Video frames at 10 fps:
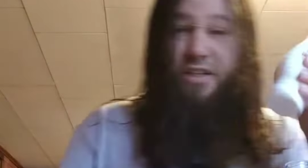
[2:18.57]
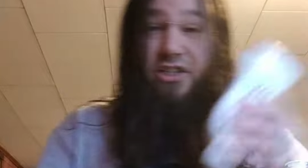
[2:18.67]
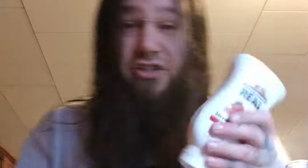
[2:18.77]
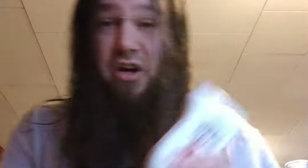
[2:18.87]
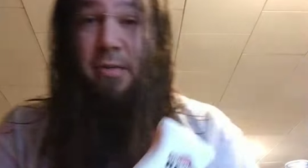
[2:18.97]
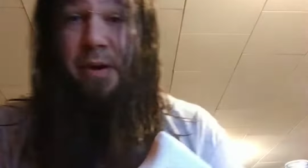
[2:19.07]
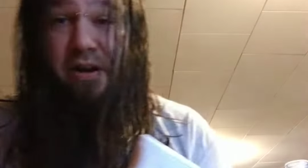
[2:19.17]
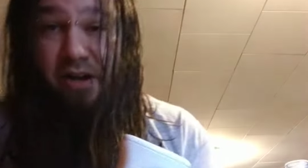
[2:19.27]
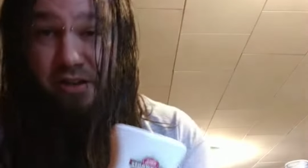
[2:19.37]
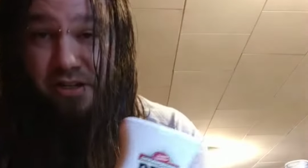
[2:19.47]
this strawberry.
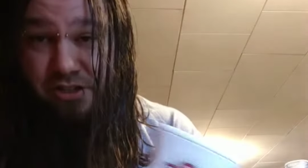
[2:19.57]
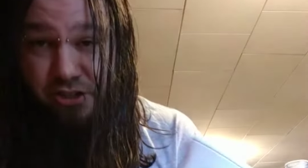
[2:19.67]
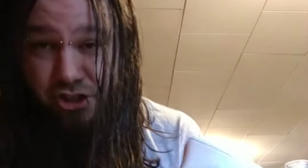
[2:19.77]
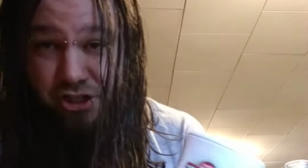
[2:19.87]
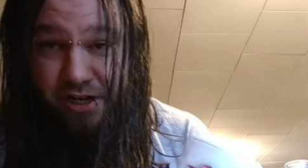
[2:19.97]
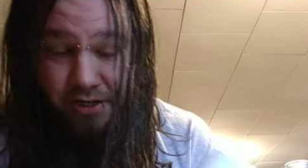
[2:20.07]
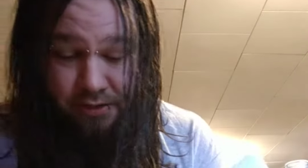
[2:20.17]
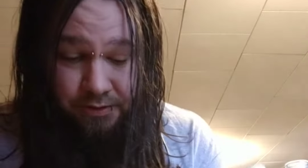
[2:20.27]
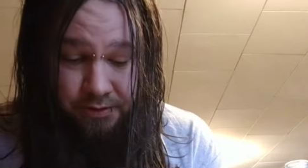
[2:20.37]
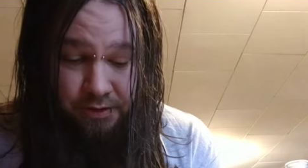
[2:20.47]
Now, this is the shit.
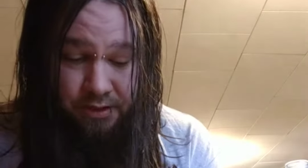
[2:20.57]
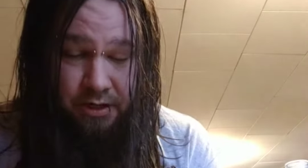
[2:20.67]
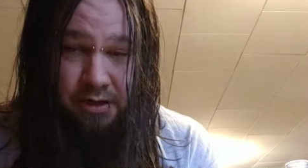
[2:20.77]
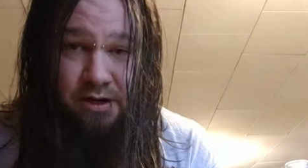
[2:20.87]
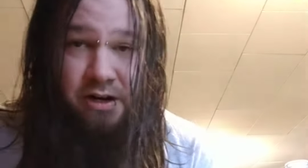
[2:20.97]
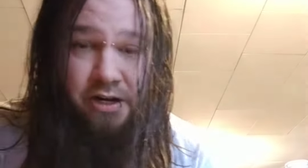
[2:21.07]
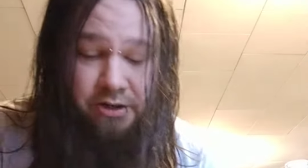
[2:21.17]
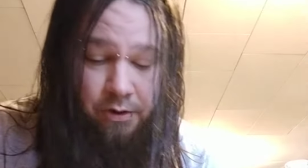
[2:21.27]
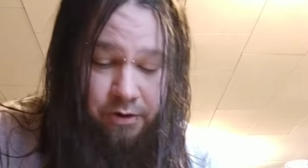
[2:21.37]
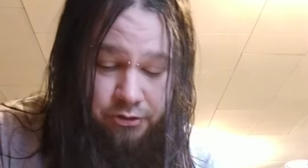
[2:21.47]
Dunkin'
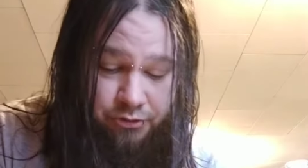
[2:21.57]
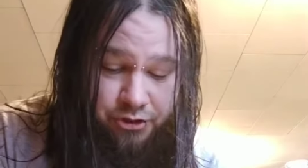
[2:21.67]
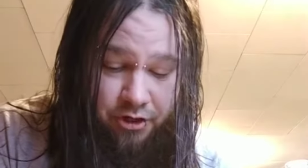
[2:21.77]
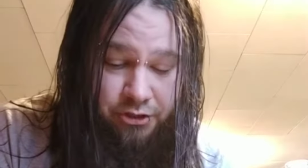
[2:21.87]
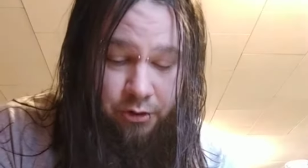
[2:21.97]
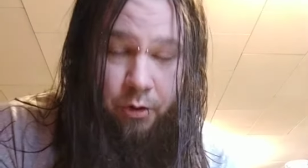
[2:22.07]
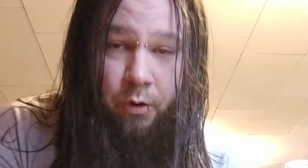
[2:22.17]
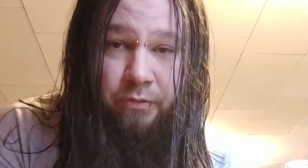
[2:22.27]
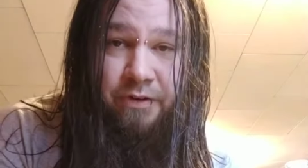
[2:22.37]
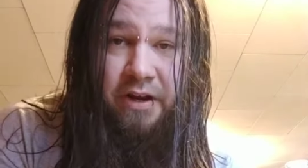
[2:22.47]
Donuts will charge you a
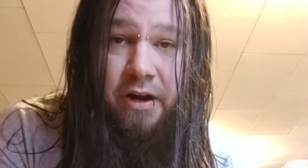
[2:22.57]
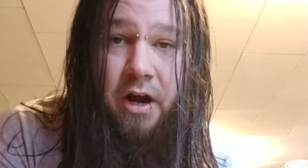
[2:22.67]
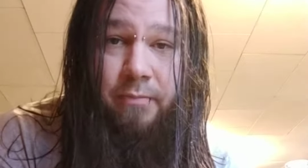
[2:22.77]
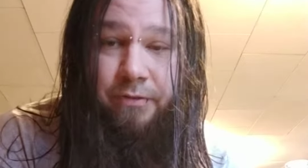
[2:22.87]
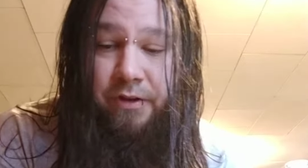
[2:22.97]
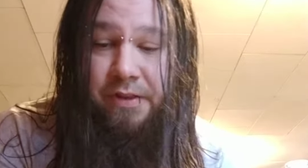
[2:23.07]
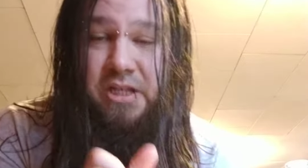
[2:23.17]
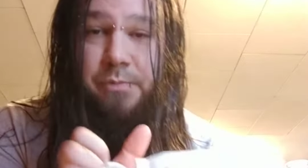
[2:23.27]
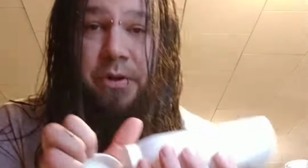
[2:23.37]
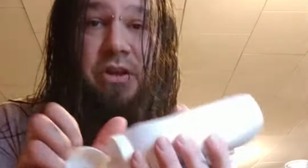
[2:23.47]
whole fucking armful of
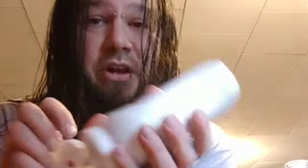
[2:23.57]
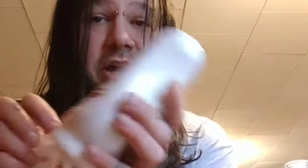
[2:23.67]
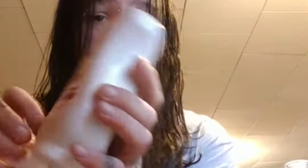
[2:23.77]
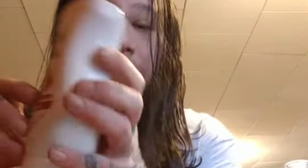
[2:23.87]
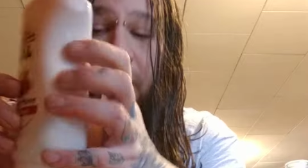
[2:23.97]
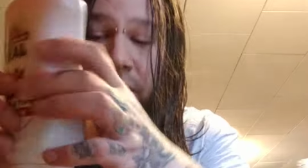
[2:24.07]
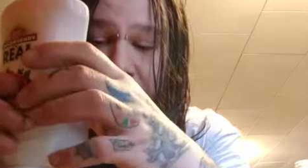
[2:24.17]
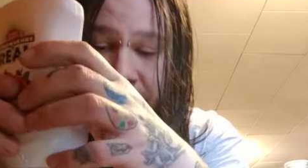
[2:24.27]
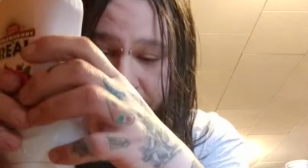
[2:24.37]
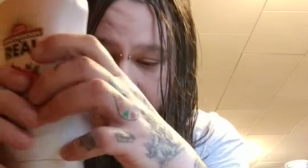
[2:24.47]
this, but you can get it at
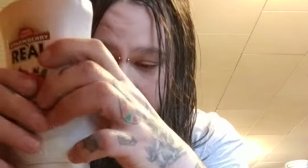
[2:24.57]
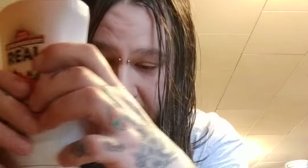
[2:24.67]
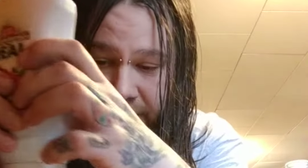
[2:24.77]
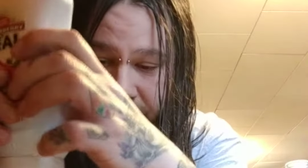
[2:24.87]
Walgreens for about